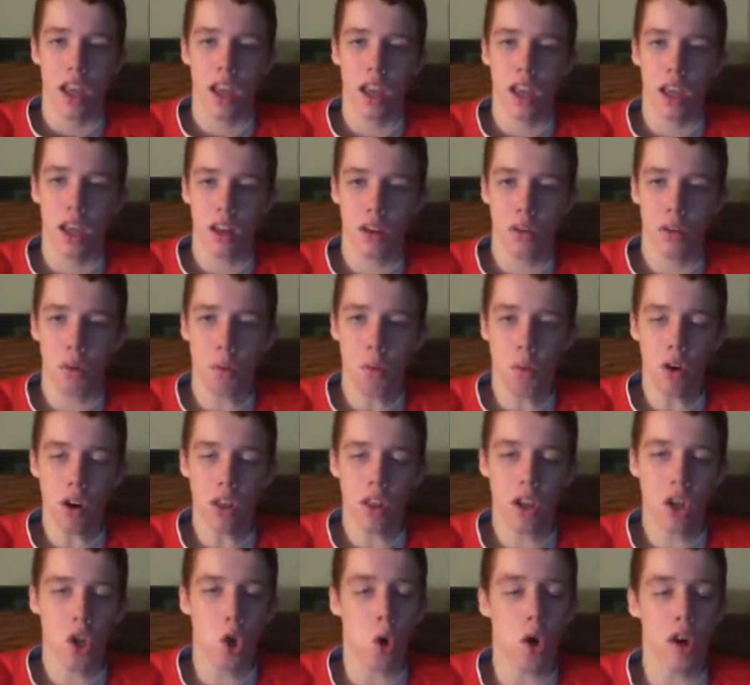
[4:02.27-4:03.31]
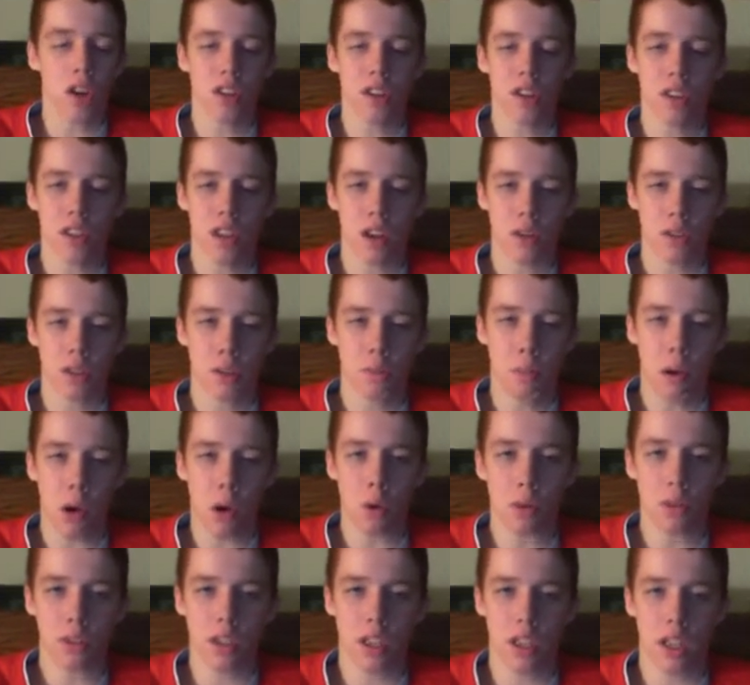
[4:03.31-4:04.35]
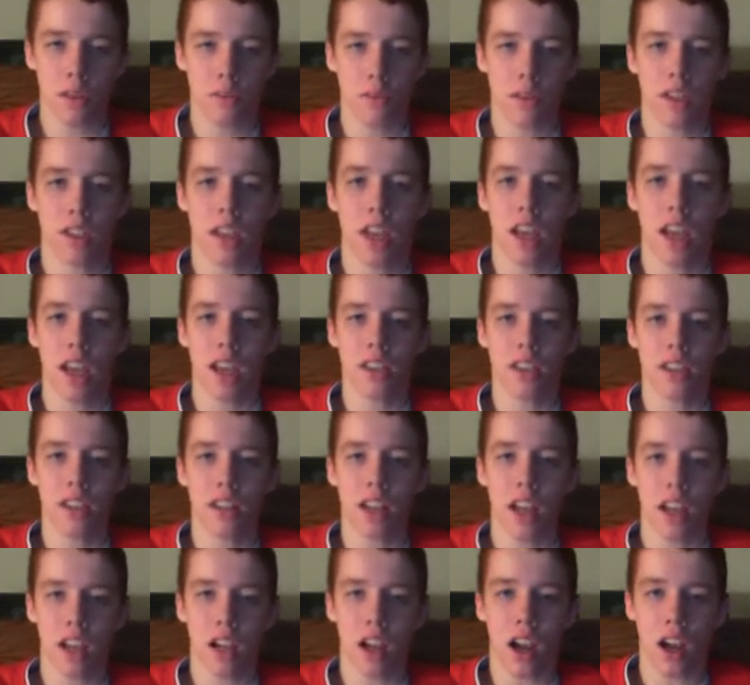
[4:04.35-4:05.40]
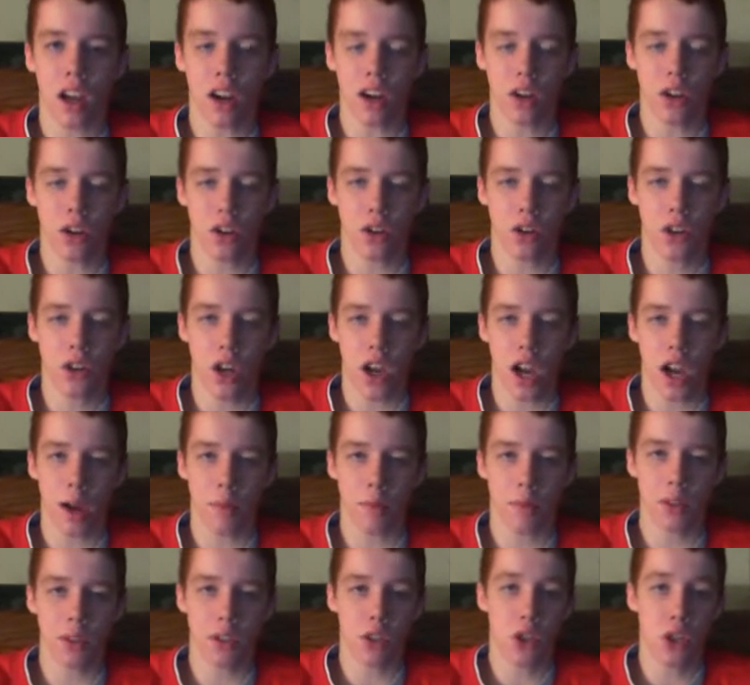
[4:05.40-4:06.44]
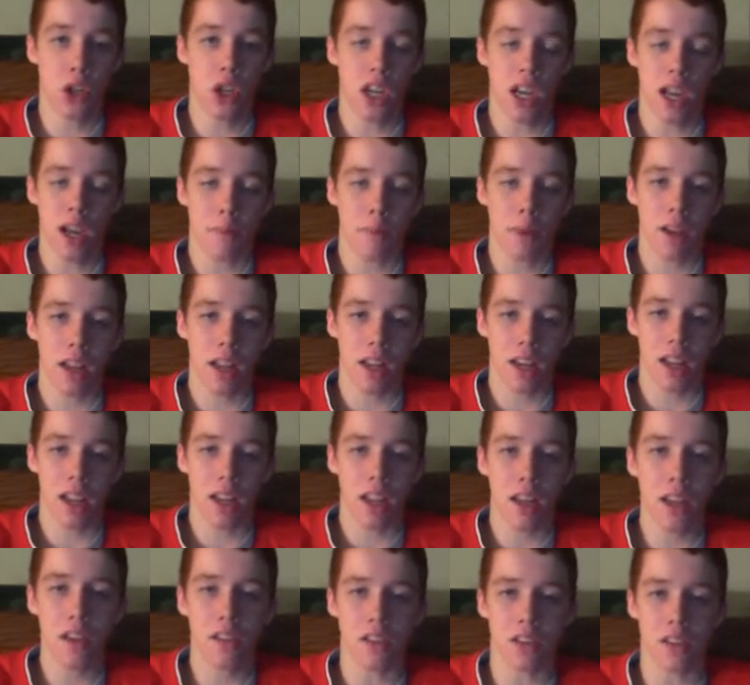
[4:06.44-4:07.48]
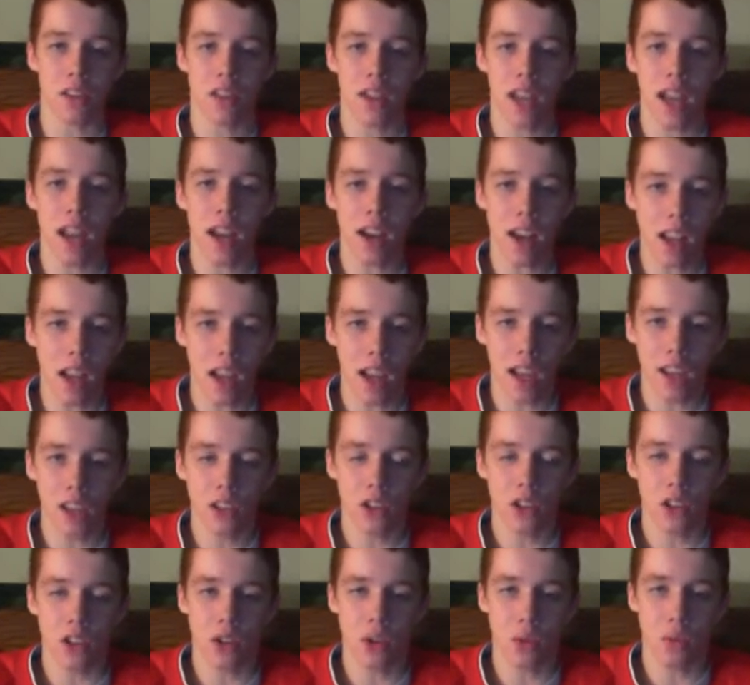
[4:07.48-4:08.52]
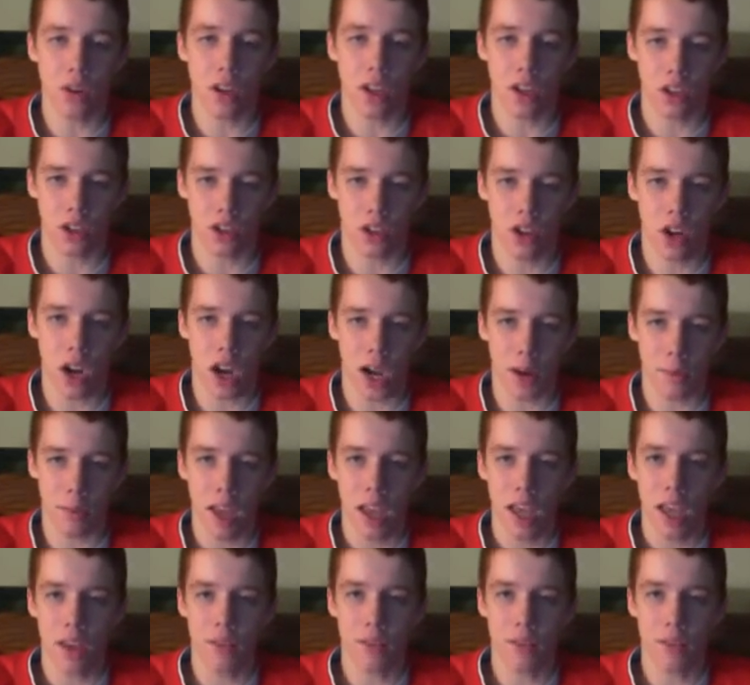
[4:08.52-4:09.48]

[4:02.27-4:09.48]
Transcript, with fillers: And one of the questions that was posed to him is, isn't that kind of your job as a GM? And it is. Danny Ainge is doing his job.